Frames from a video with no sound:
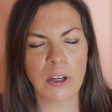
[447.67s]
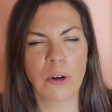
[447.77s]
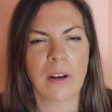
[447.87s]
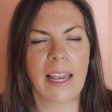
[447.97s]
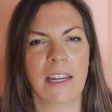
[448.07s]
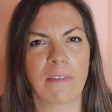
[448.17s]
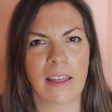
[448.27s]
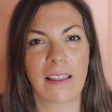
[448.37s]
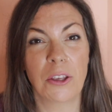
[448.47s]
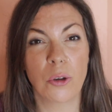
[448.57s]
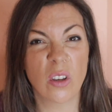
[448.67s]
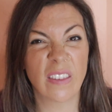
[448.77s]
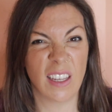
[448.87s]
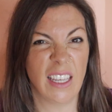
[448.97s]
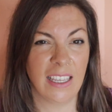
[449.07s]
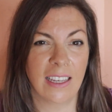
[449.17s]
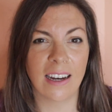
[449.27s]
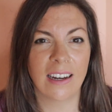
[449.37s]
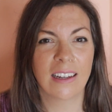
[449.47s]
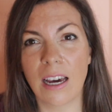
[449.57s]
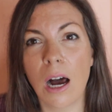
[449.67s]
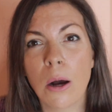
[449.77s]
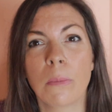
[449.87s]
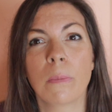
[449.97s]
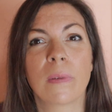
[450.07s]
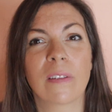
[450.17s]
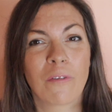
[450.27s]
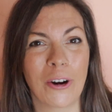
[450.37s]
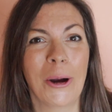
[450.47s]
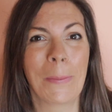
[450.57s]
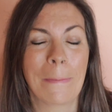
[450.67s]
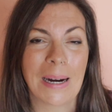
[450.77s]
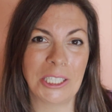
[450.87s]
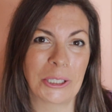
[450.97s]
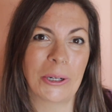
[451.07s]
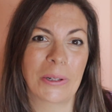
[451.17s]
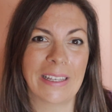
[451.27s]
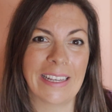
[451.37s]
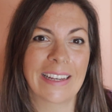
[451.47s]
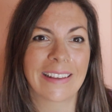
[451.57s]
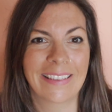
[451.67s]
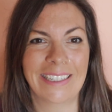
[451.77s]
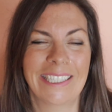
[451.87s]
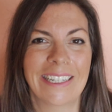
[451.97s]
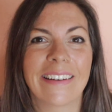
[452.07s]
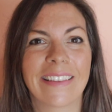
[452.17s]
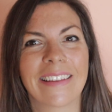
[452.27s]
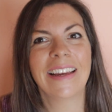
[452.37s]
creative thing that you see here comes from my journaling sessions.